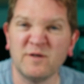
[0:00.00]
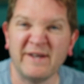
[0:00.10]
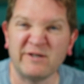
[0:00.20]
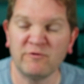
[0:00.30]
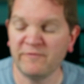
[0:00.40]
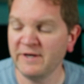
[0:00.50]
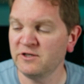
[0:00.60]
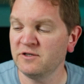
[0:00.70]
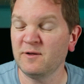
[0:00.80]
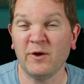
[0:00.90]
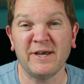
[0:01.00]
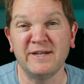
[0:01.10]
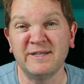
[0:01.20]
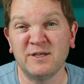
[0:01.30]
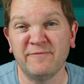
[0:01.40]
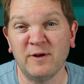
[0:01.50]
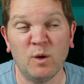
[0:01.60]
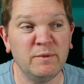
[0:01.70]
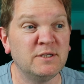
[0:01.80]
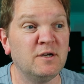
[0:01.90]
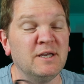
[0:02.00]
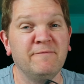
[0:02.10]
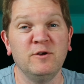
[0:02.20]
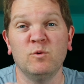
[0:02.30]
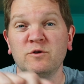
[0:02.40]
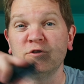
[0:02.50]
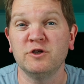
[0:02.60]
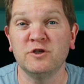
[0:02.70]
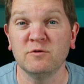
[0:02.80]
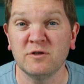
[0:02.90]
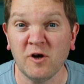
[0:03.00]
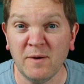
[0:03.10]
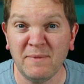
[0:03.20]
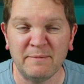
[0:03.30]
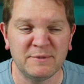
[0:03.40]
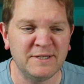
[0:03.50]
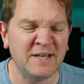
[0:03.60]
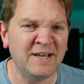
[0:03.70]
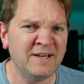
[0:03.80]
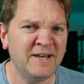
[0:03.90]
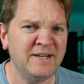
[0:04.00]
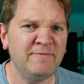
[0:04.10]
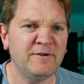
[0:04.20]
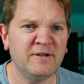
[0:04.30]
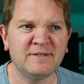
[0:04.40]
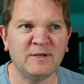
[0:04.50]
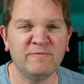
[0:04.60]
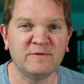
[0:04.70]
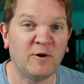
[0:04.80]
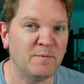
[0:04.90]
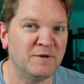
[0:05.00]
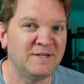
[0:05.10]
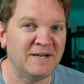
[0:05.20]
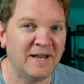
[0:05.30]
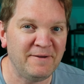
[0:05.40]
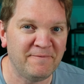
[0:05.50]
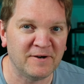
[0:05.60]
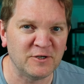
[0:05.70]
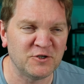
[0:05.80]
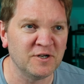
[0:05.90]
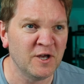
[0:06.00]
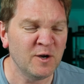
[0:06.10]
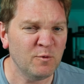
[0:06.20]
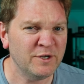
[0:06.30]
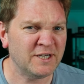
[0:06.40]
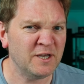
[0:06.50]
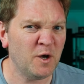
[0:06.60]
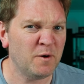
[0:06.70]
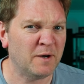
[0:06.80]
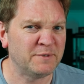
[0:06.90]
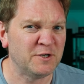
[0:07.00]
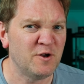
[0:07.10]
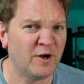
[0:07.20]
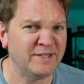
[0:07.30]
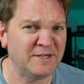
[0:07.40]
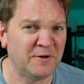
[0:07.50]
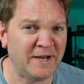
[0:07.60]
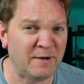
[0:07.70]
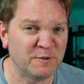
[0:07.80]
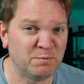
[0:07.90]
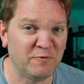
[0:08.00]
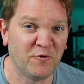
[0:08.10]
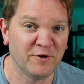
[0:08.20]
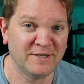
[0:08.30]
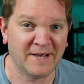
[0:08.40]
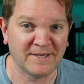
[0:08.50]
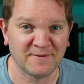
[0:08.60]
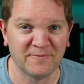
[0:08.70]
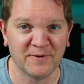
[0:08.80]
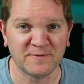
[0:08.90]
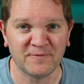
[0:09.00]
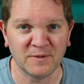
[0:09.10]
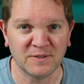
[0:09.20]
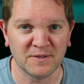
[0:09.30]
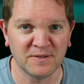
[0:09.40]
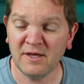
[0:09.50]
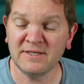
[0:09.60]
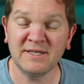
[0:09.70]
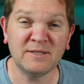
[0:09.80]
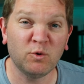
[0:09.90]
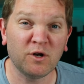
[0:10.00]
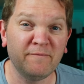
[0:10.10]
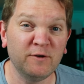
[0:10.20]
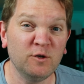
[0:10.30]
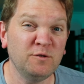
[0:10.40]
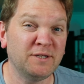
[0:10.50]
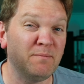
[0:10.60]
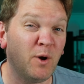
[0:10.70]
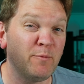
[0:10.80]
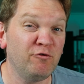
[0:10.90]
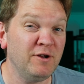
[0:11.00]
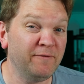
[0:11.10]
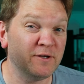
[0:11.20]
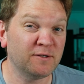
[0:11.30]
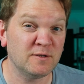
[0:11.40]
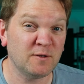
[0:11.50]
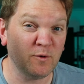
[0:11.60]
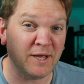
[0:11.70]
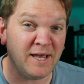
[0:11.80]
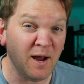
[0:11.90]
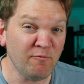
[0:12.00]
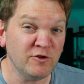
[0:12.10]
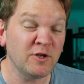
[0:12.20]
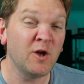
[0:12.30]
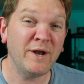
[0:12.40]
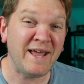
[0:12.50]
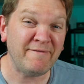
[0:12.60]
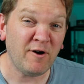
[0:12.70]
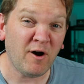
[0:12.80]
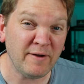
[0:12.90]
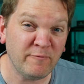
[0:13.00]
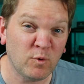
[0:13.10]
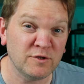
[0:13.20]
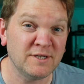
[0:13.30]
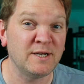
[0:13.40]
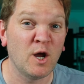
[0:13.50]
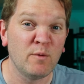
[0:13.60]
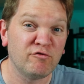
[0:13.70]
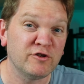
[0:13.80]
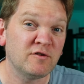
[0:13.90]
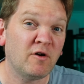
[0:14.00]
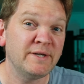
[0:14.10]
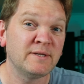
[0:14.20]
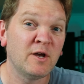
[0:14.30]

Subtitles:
of extra features like an intervalometer if you want to shoot time lapses, and even a self-timer delay function which can go up to 99 hours before it takes the first photo. This is what I've used in my previous Sony cameras whenever I've wanted precise,